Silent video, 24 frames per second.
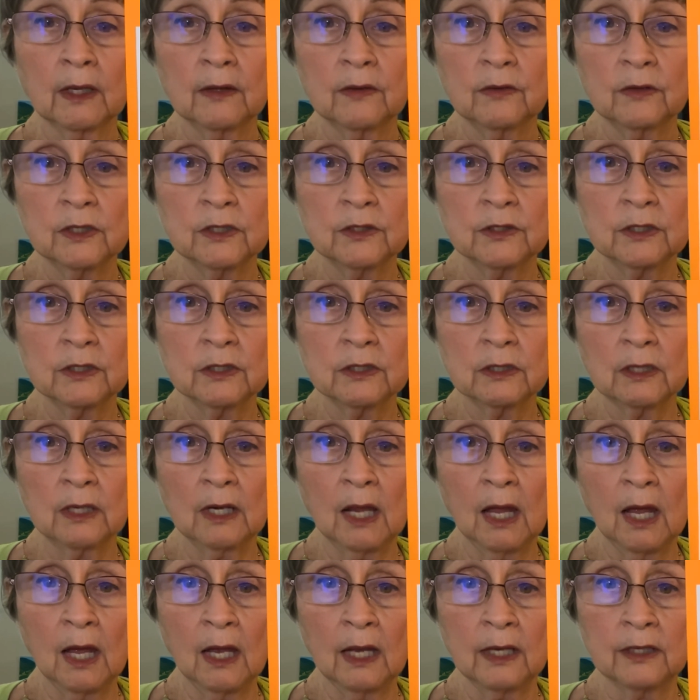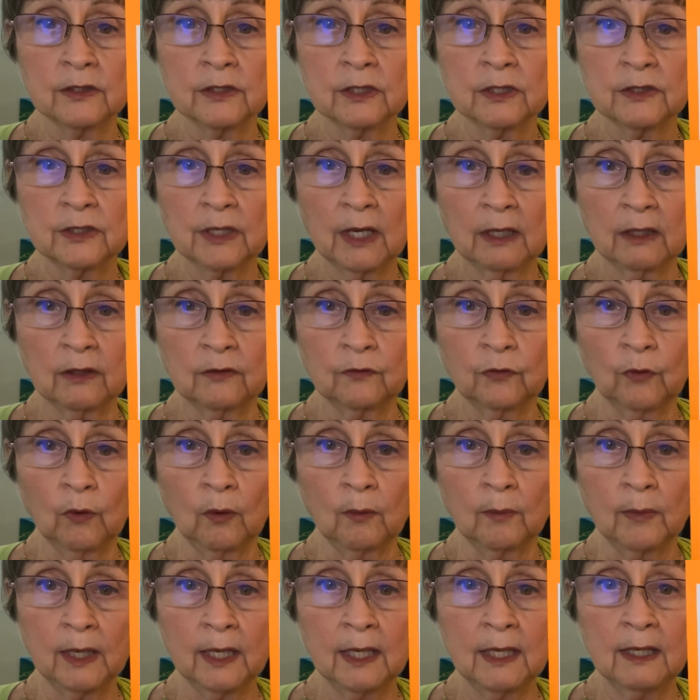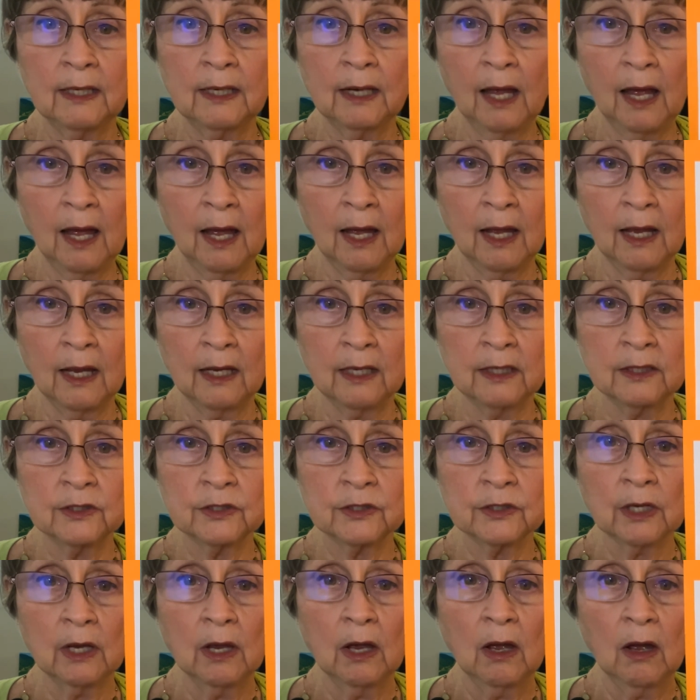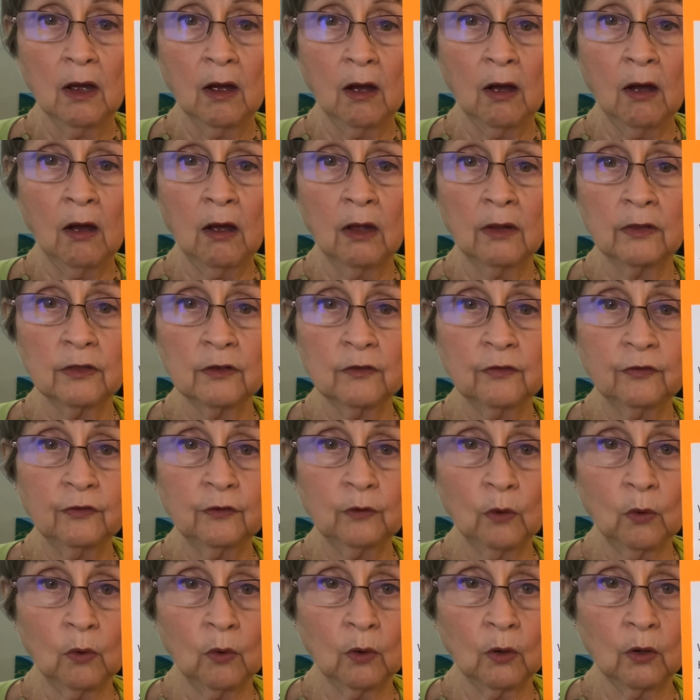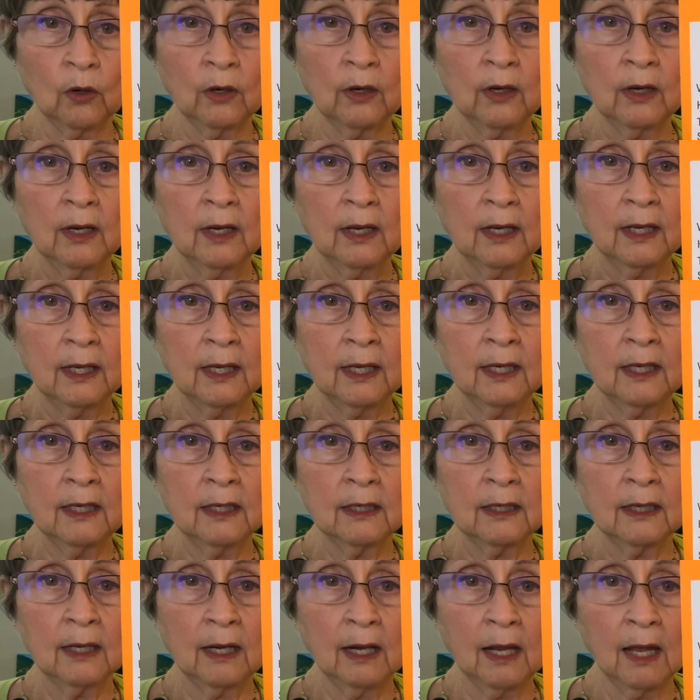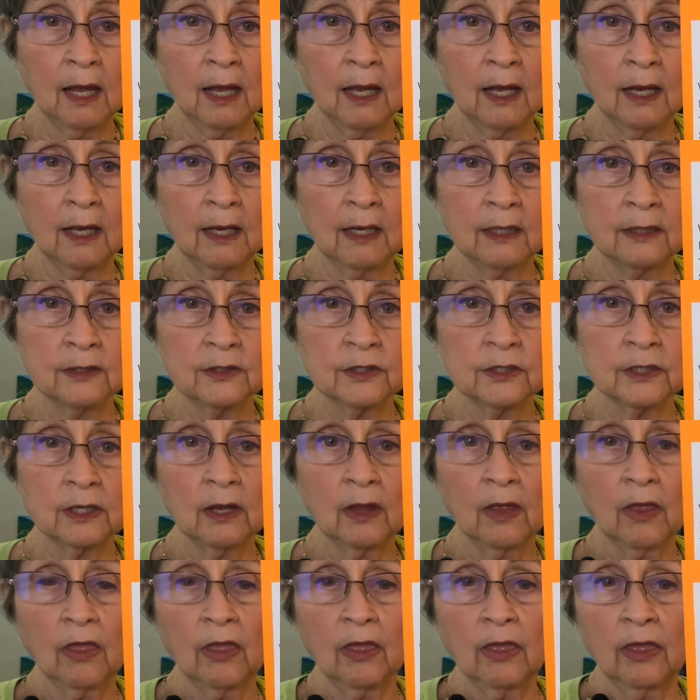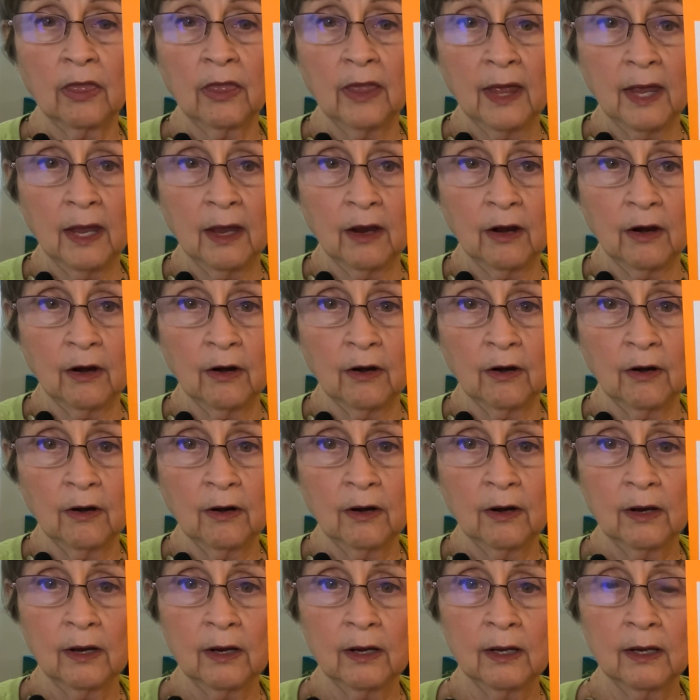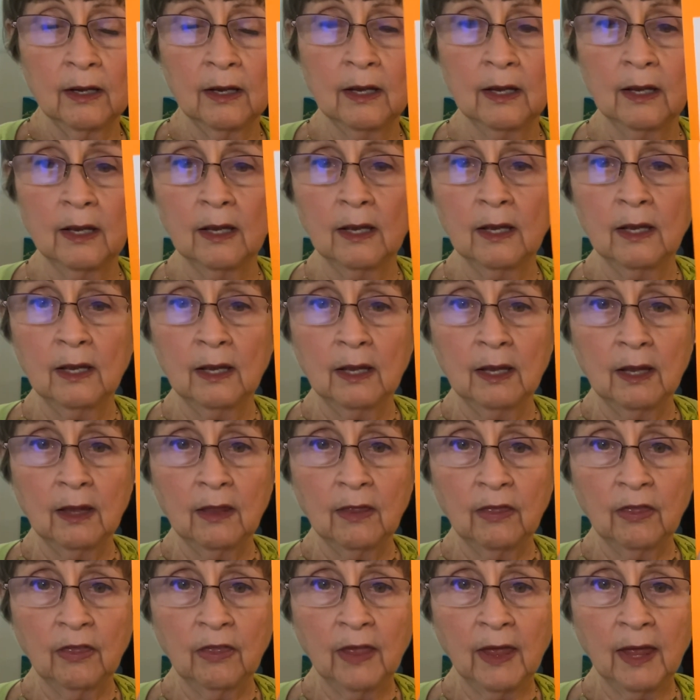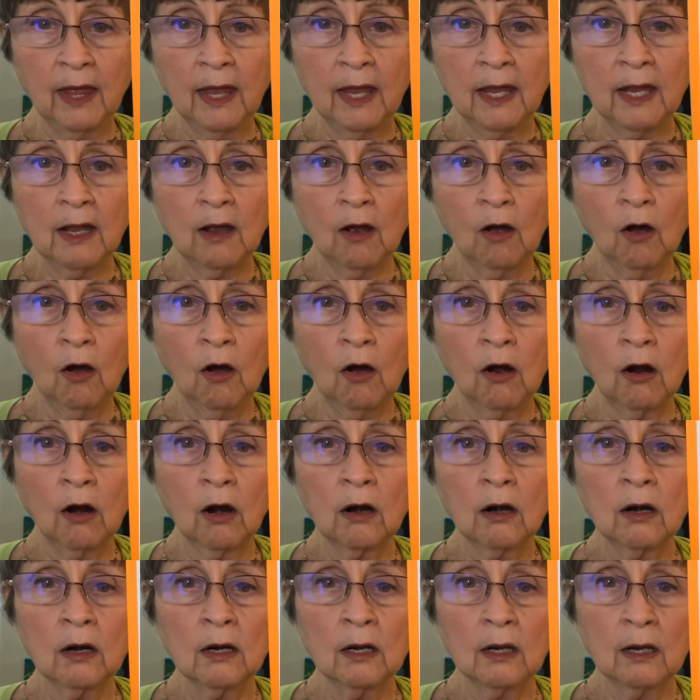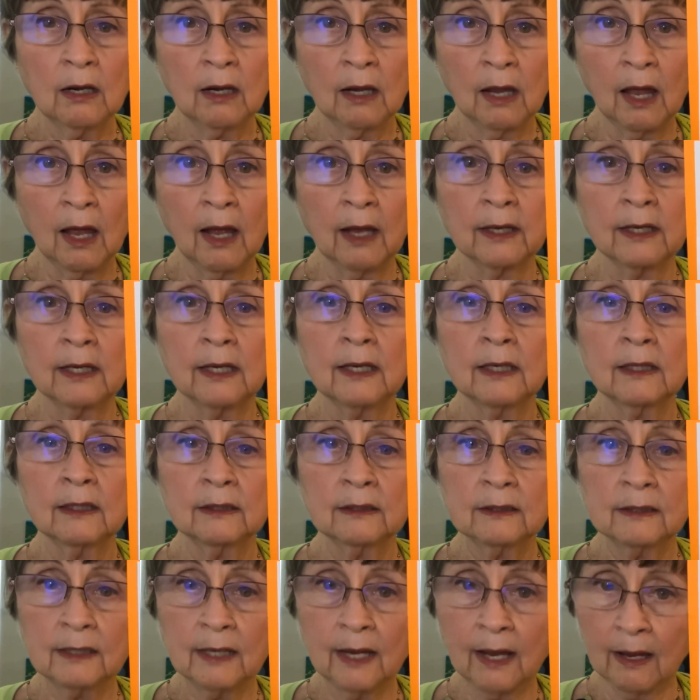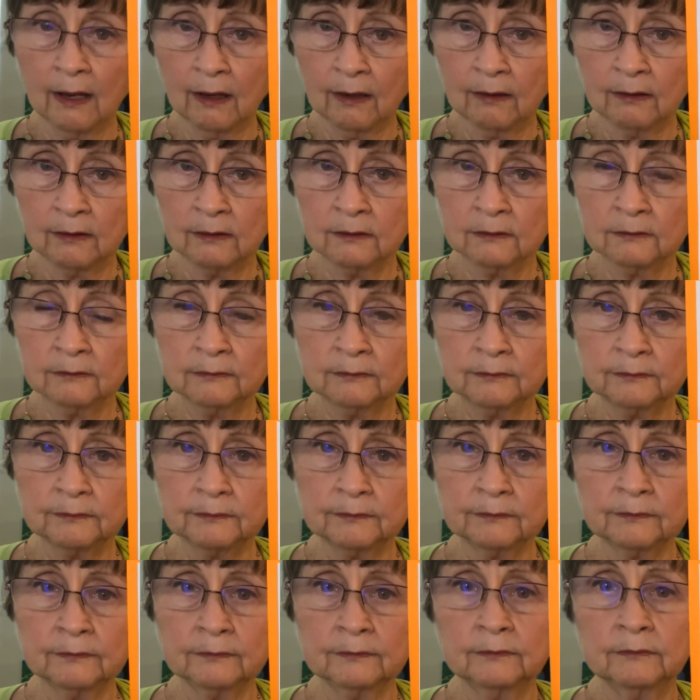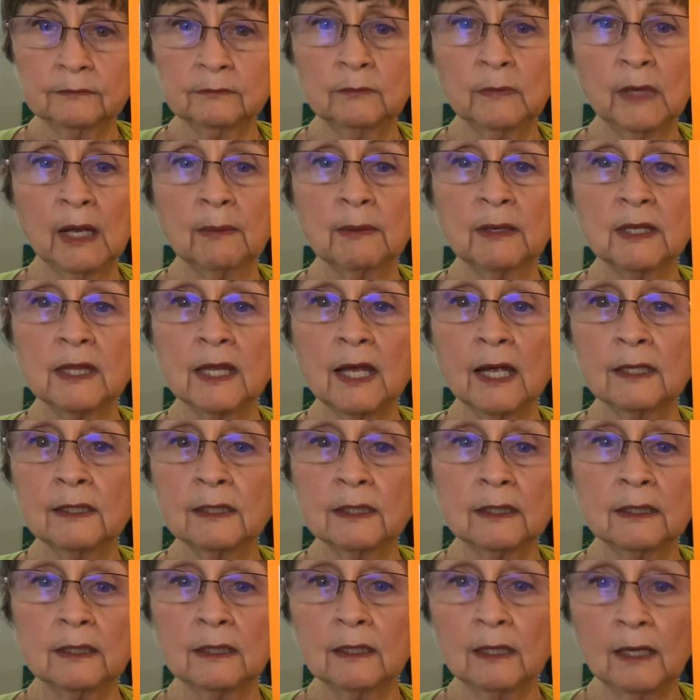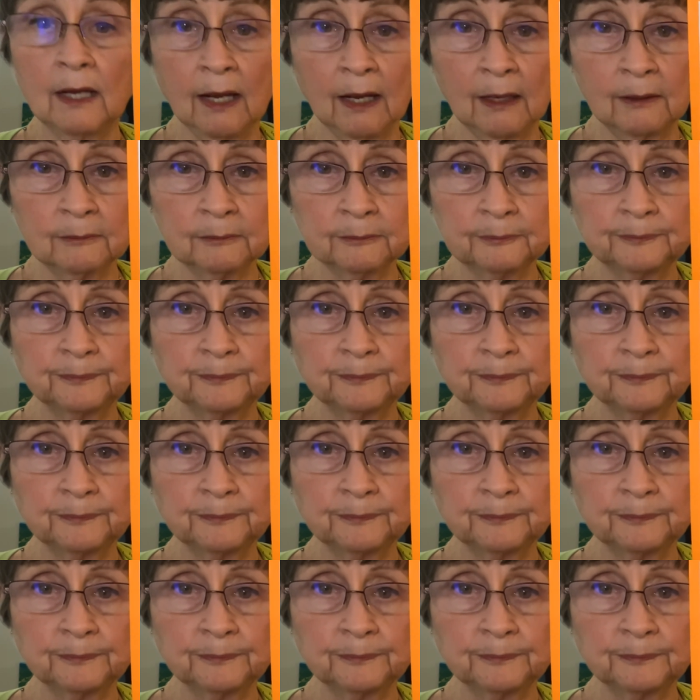This is lies second form. He lies on the floor. It lies there. They are lying down. Maybe they need a nap.